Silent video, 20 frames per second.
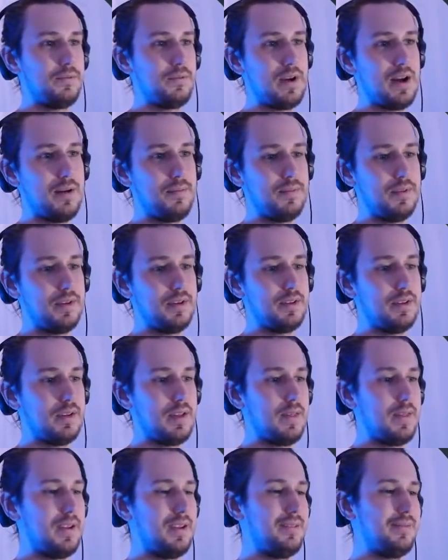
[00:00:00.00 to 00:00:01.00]
ram this,
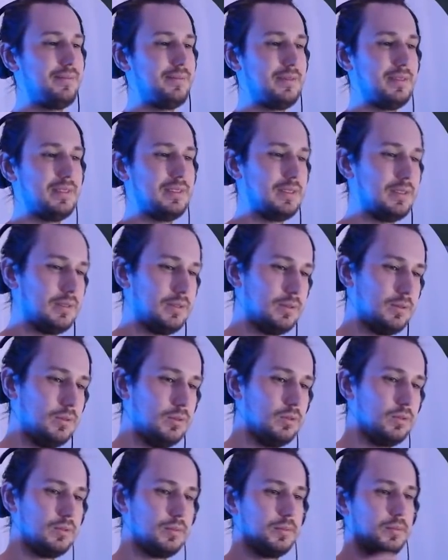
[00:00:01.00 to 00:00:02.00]
and then,
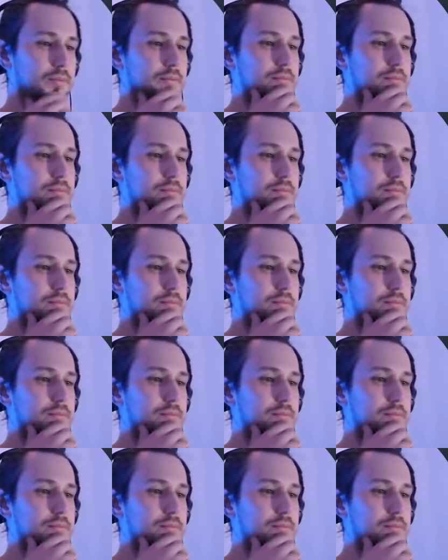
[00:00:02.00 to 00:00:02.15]
oof.